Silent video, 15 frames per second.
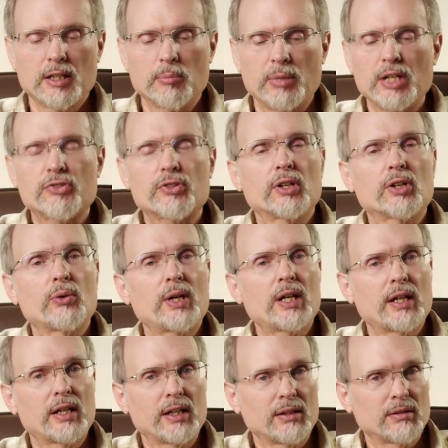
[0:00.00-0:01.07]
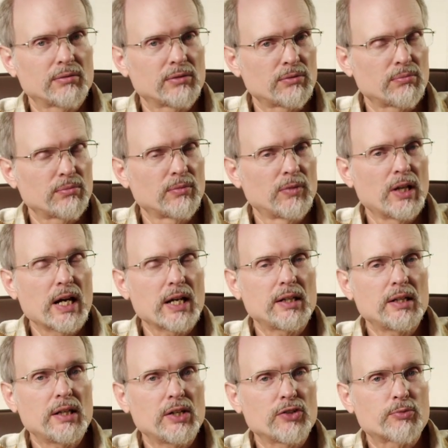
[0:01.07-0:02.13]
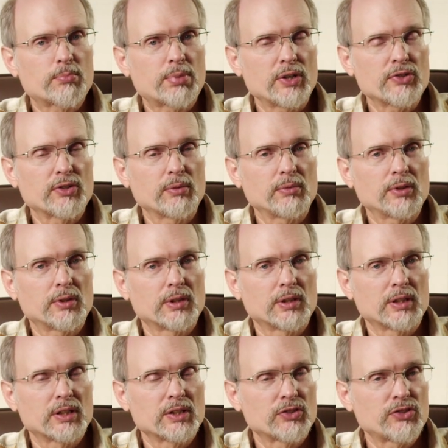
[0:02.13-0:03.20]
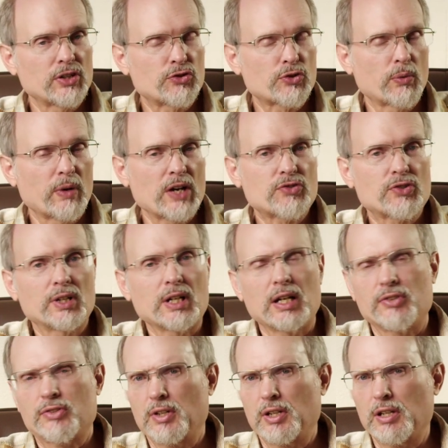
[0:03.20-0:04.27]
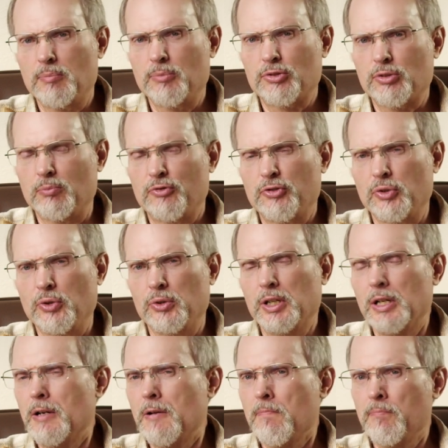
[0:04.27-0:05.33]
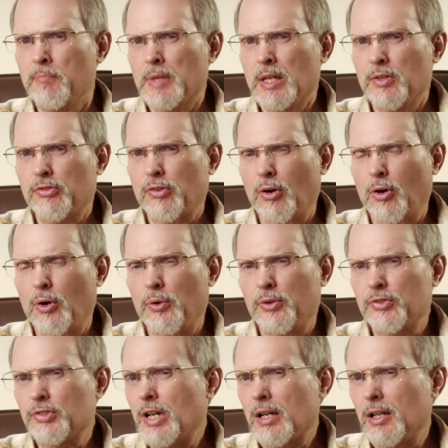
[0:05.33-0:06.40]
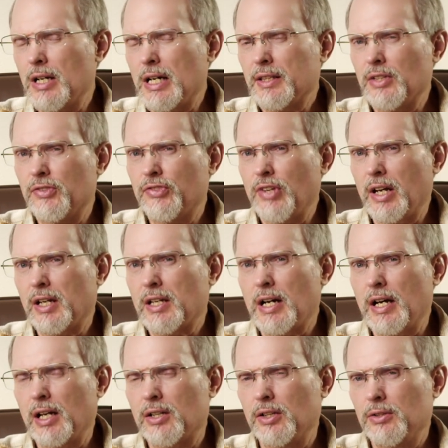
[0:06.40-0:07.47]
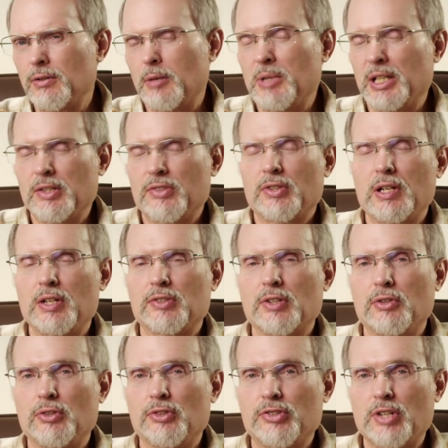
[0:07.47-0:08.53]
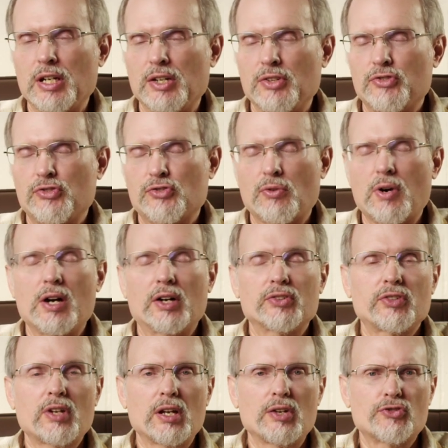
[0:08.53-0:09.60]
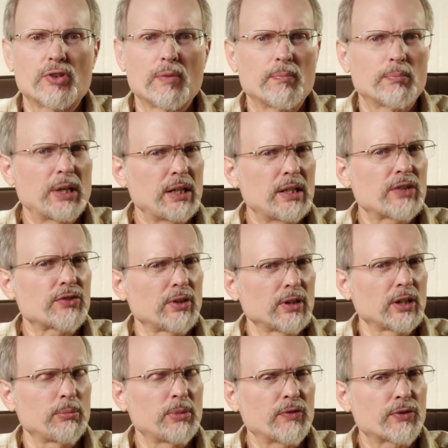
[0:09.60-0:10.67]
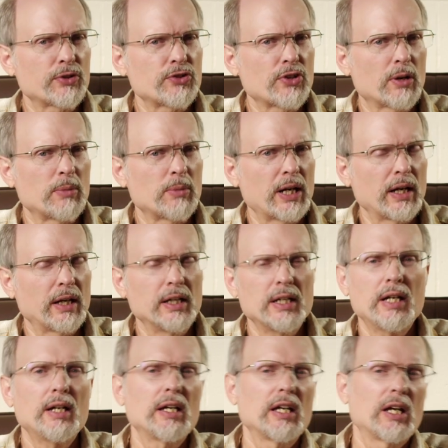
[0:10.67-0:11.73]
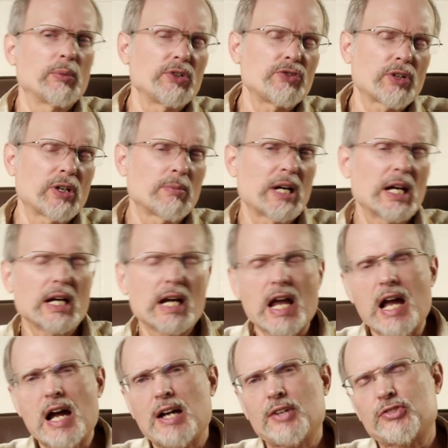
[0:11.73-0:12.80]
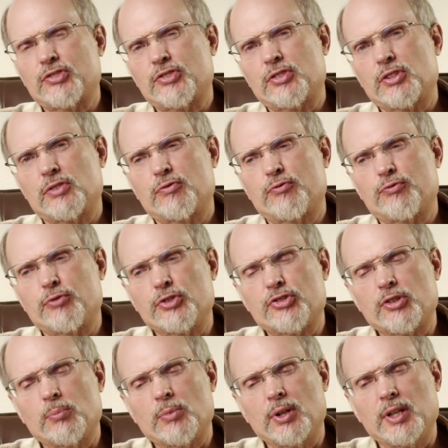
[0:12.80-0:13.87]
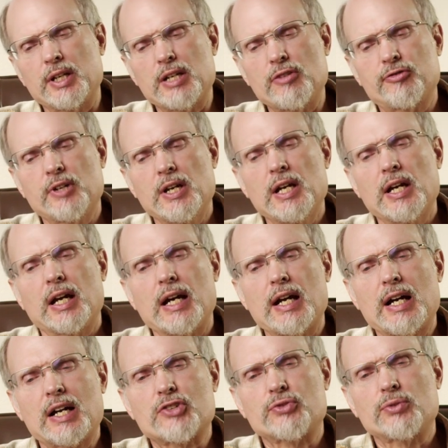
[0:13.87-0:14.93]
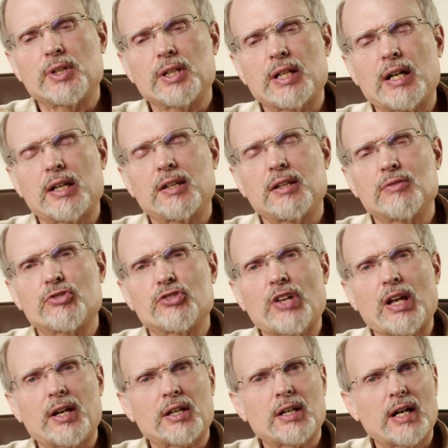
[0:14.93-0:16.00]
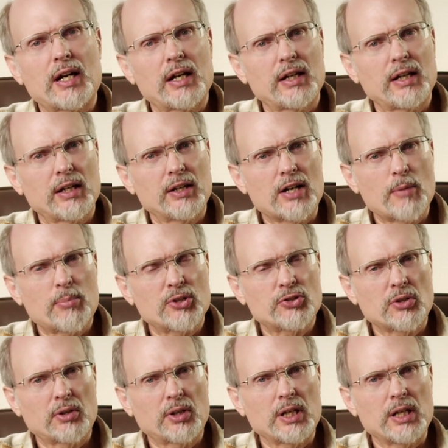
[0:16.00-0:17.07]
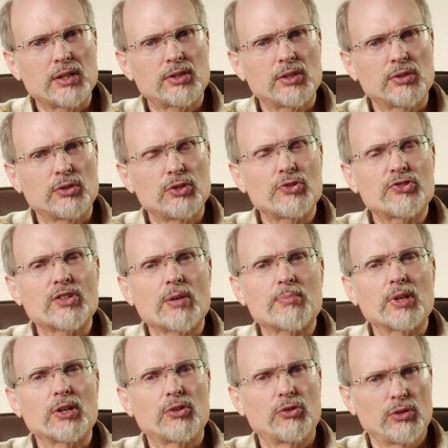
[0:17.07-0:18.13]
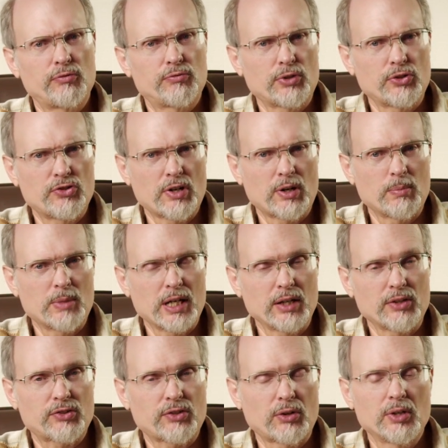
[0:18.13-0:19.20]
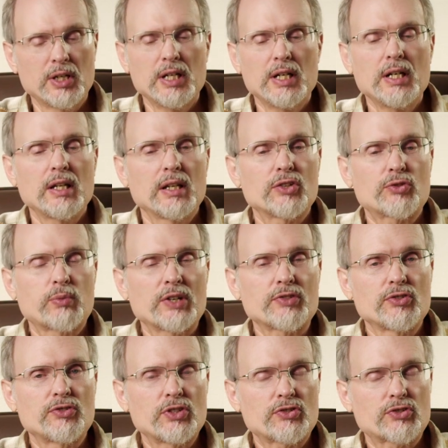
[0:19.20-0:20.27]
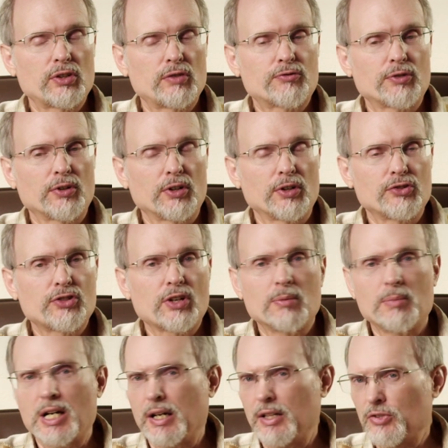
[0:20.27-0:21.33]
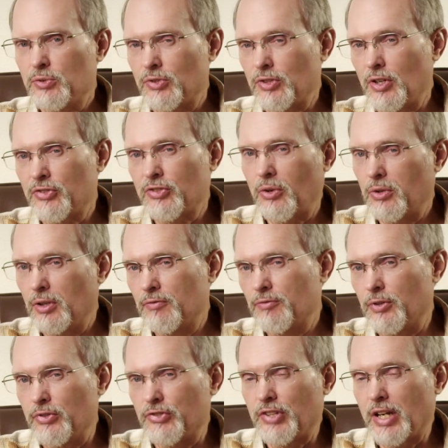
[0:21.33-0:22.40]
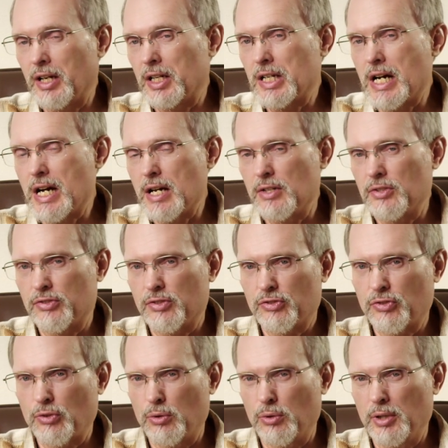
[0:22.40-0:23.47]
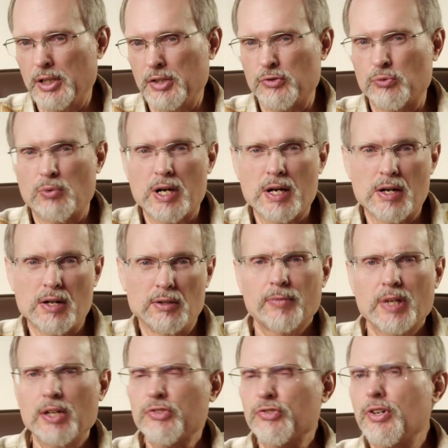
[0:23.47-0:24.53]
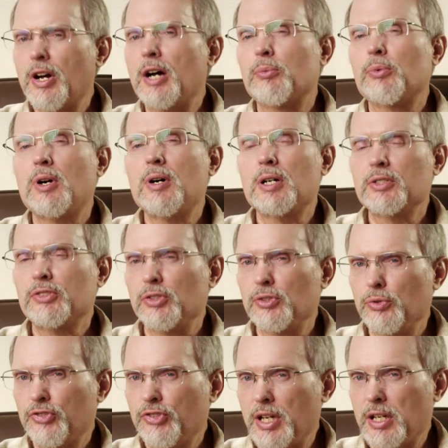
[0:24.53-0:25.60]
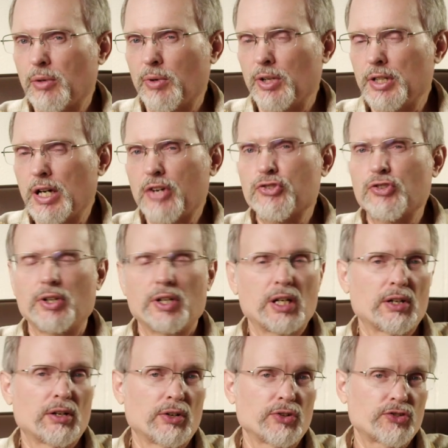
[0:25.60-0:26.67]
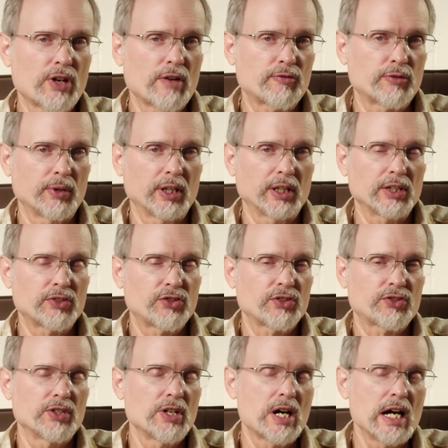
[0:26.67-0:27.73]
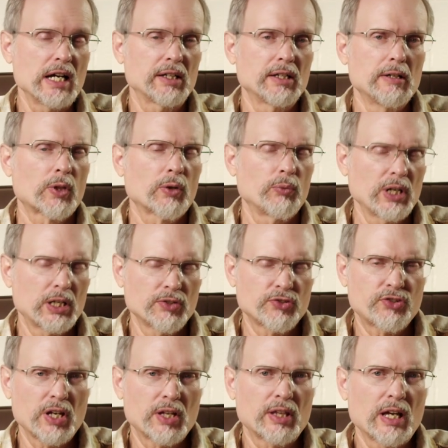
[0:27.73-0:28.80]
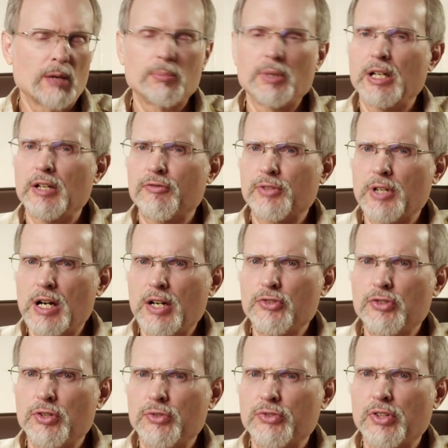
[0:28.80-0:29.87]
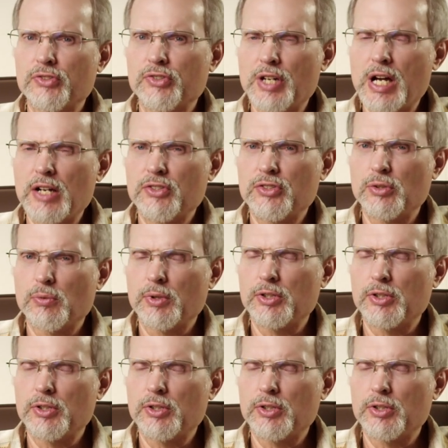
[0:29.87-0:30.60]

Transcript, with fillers: but he's going to go ahead and lighten his prison situation and he's going to give him some food. So there's not a lot that Zedekiah can do. I mean, the city's under siege, strong siege, but he does a little bit for Jeremiah. And when Jeremiah asks for some relief, actually that gives Zedekiah an opportunity to do something good for Jeremiah. So this wasn't just good for Jeremiah, this was also good for Zedekiah's soul as well. It's not wrong to seek a reduction in our suffering, it's just not we can seek that, but if God chooses not to